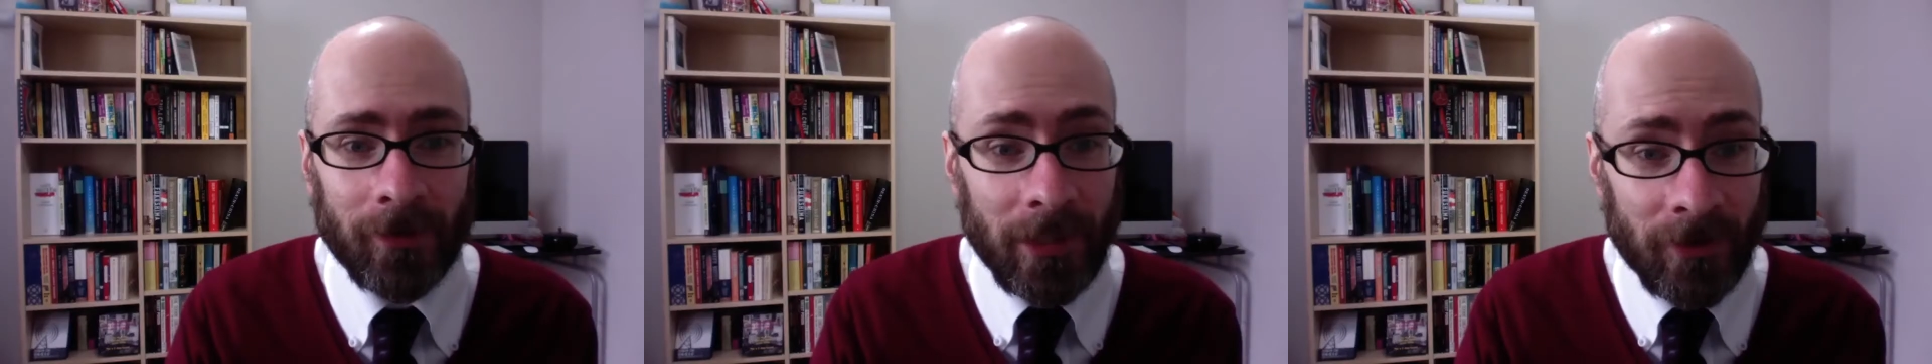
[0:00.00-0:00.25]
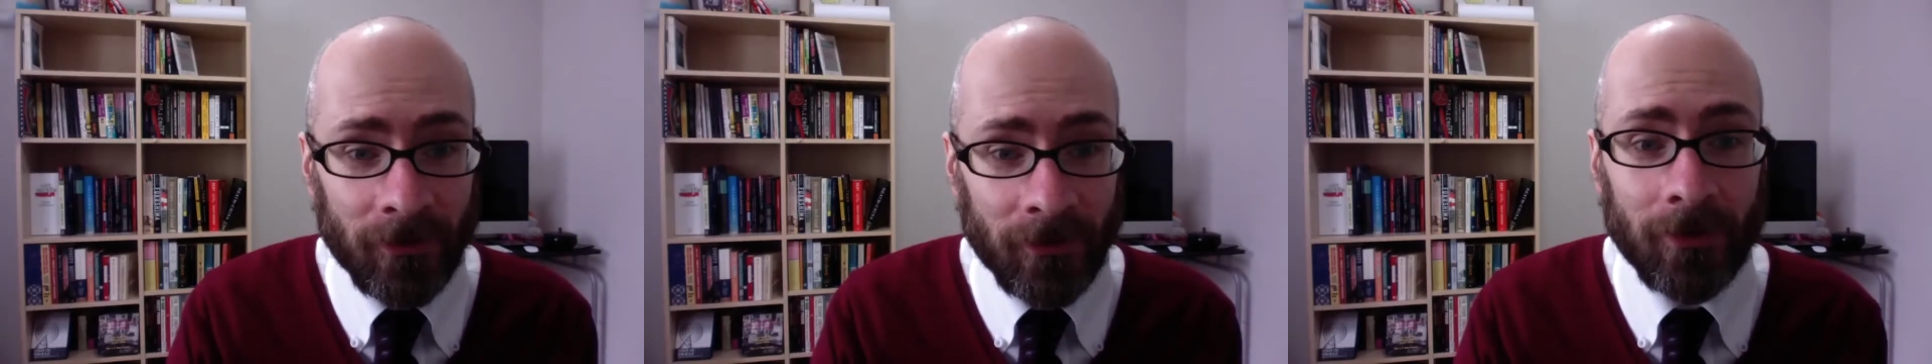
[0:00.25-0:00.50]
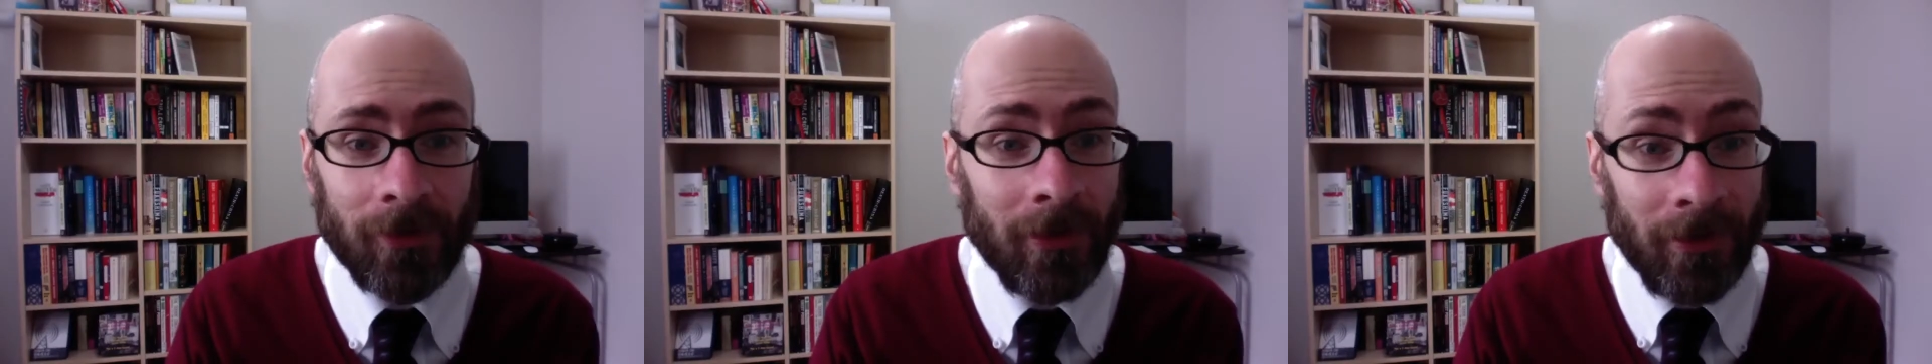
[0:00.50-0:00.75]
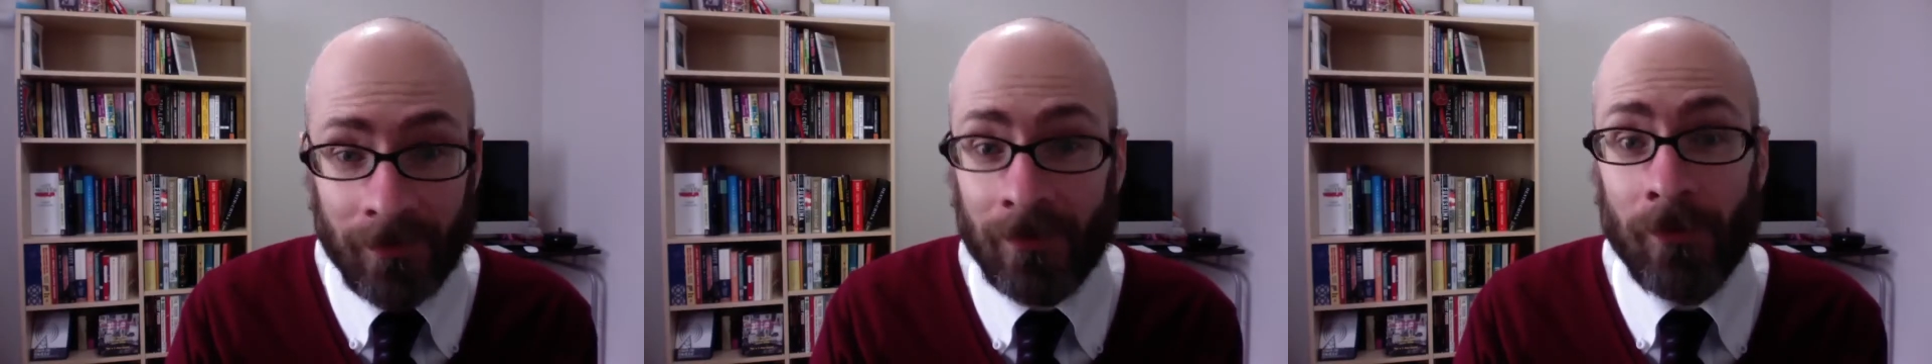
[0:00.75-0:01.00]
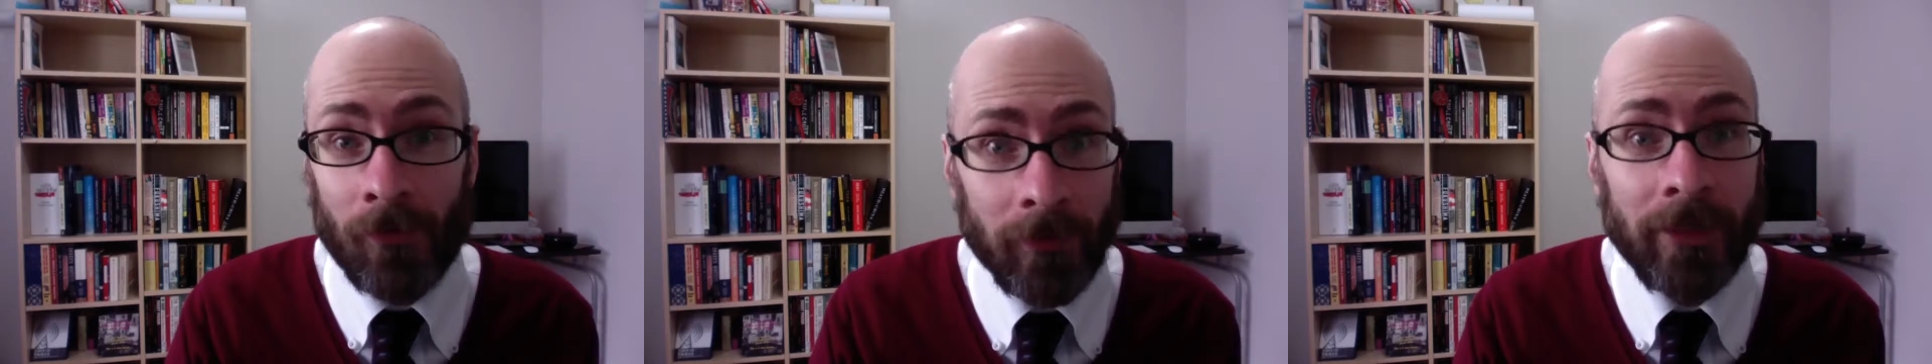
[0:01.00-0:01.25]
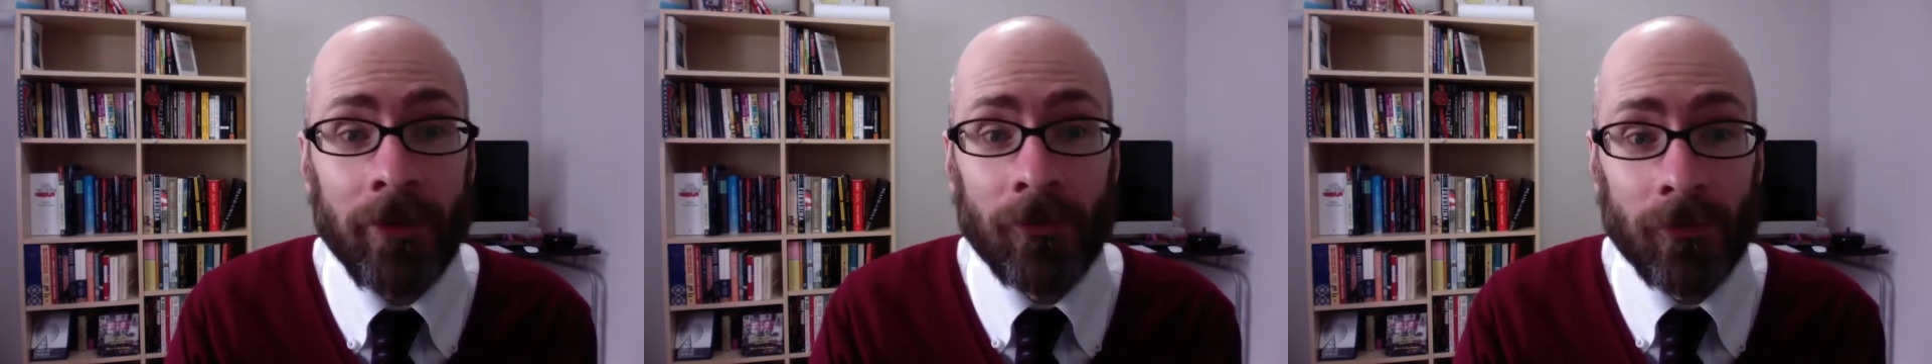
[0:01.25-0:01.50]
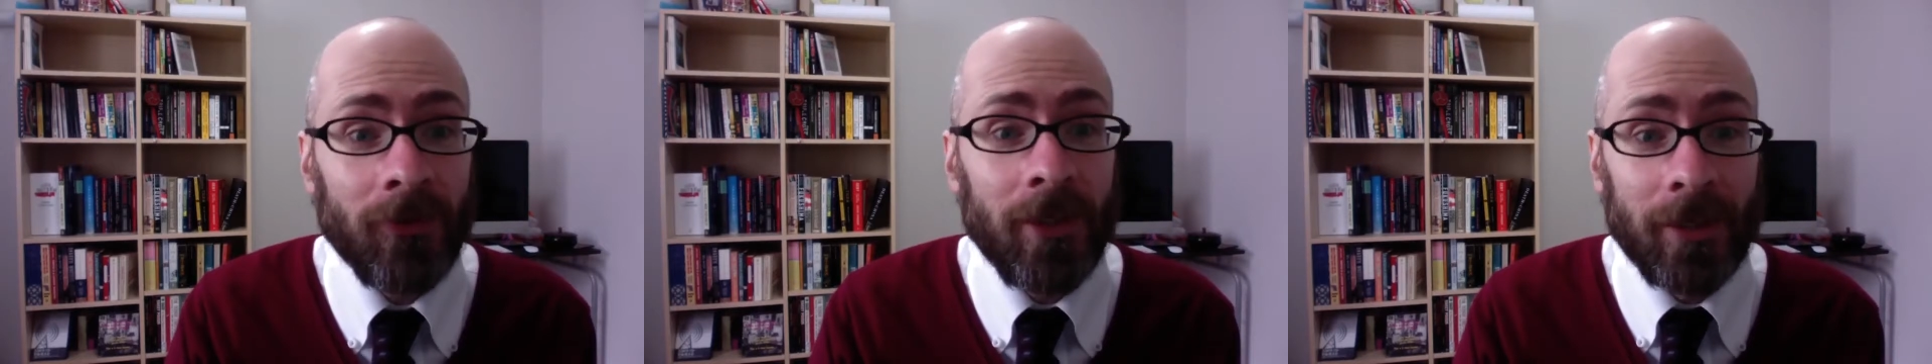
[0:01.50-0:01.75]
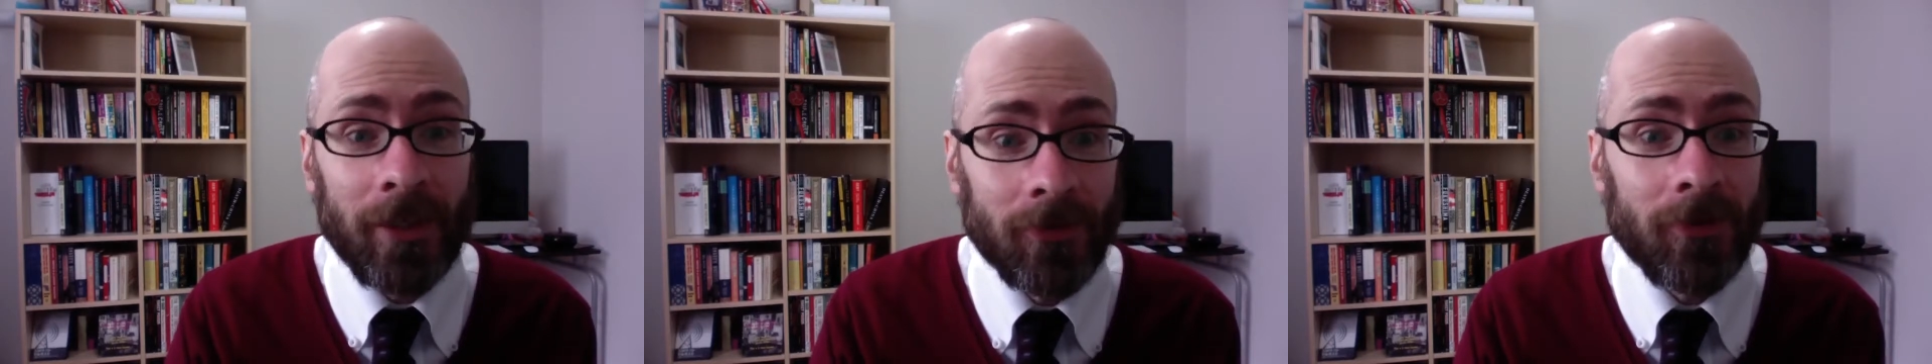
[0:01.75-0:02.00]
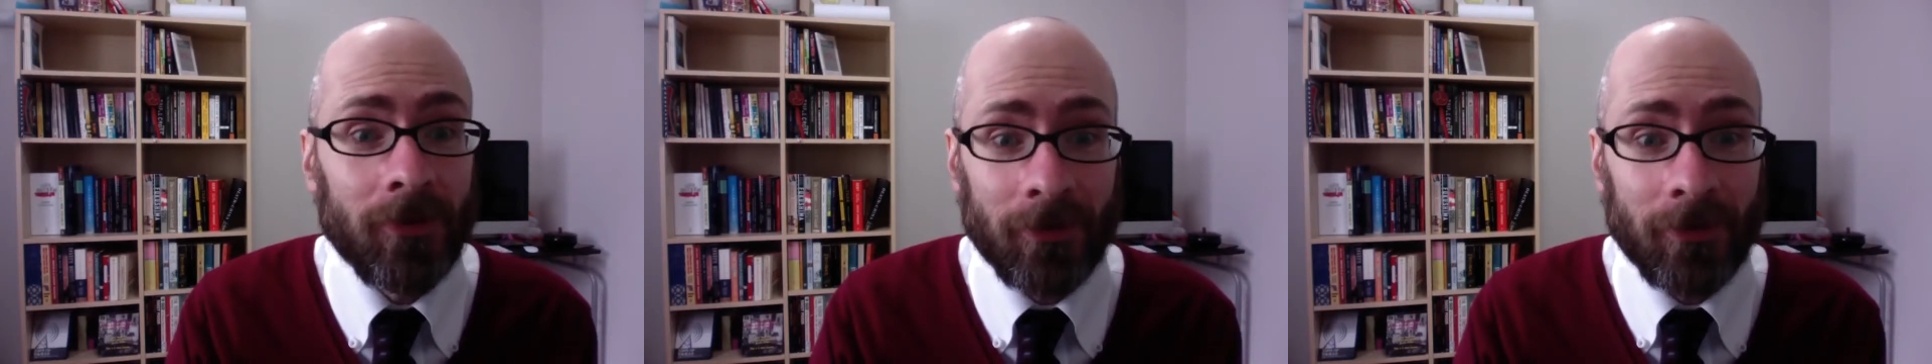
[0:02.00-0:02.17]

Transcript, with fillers: uh, is a it's a holy crusade it's